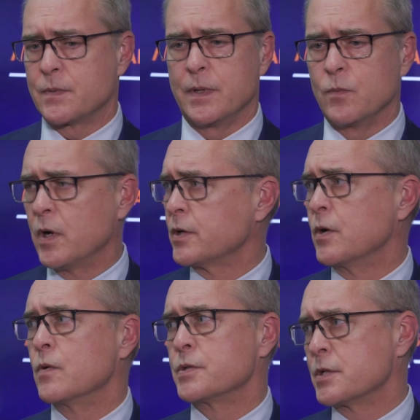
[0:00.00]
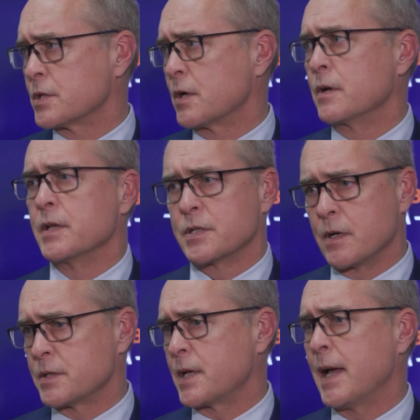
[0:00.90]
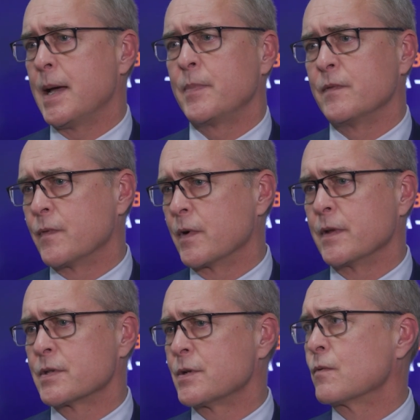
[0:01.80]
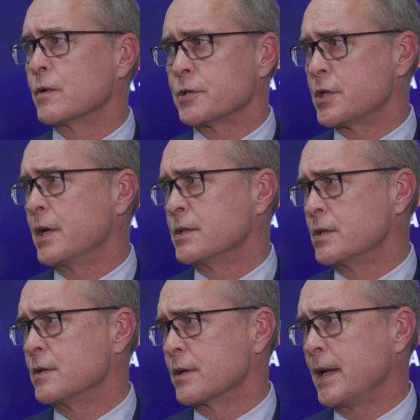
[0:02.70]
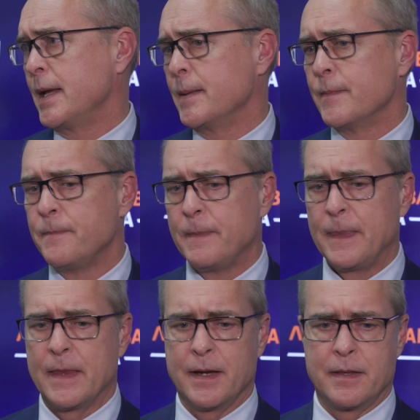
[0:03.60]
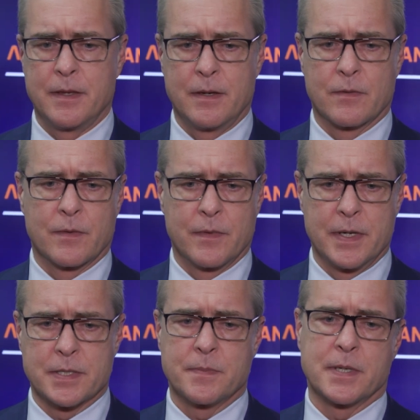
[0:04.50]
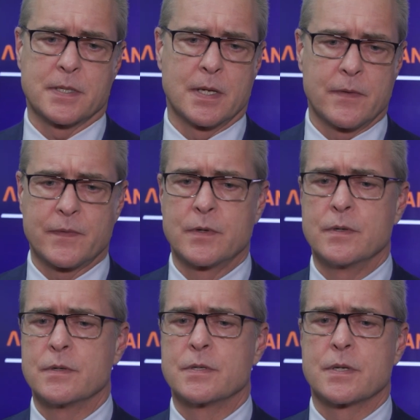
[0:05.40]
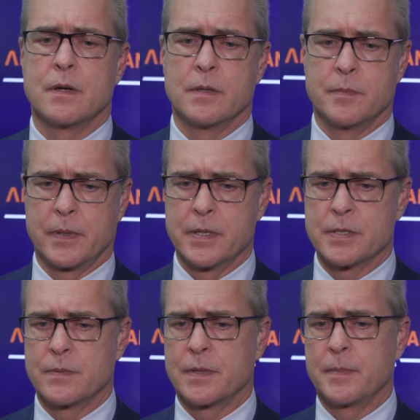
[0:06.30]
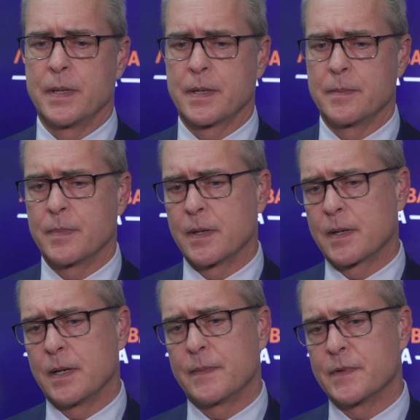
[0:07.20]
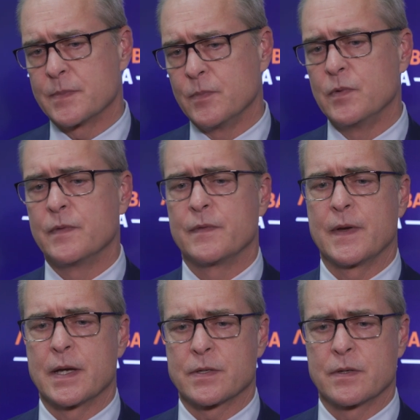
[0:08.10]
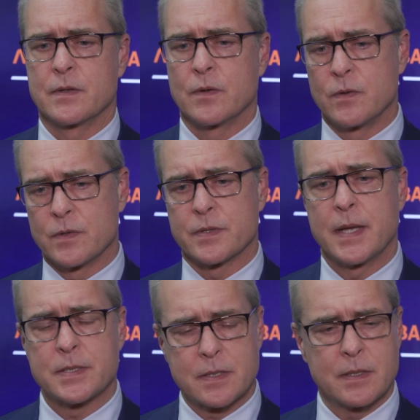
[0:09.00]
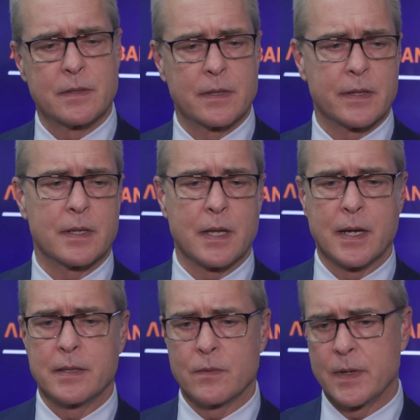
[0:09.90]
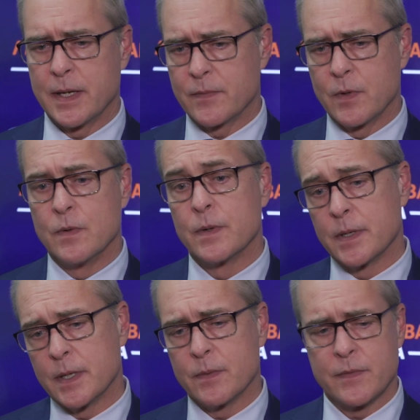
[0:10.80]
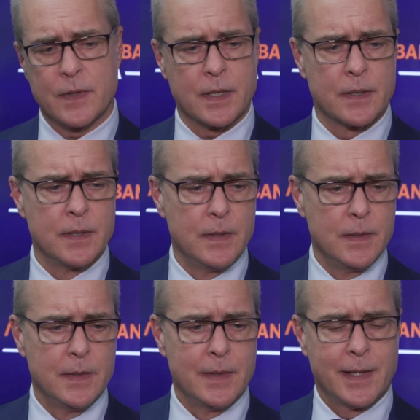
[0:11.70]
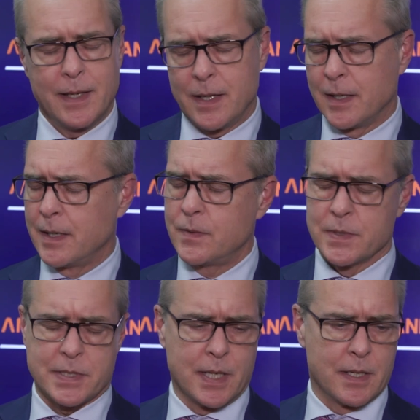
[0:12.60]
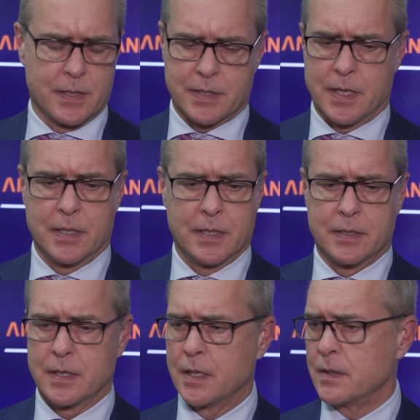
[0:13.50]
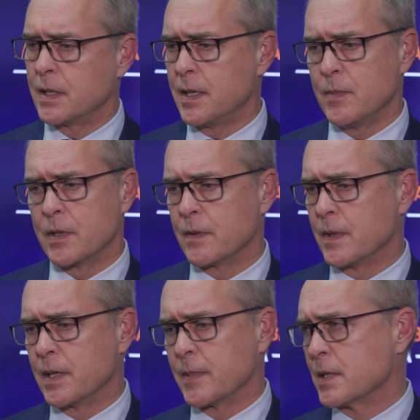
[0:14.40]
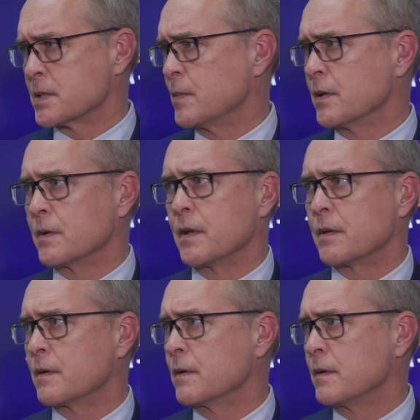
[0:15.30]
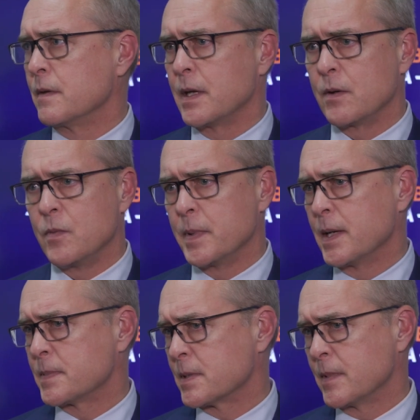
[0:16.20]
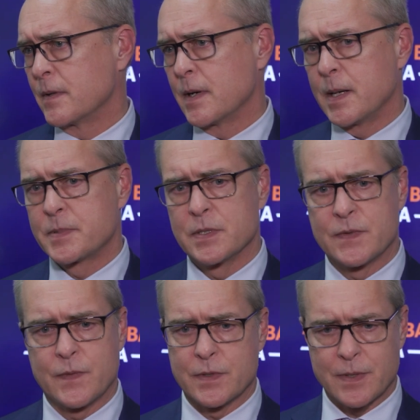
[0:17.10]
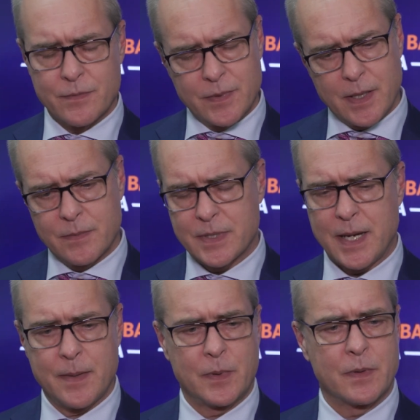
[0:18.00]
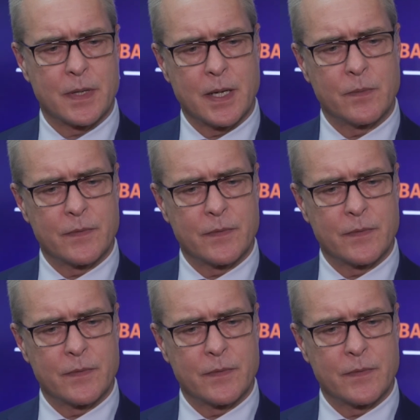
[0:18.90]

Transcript: When one goes, you start. It starts to happen for you, and there's no real change in your game. I think Rodriguez makes enough good, solid plays with the puck, and Barkov is moving faster than the hole. So that's clearly the line that we have going, and now we've got a I liked what Stenlund's line did tonight. They came out and ran them against Miller in the third, and that opened up some other options for us. So I, re I was happy with that.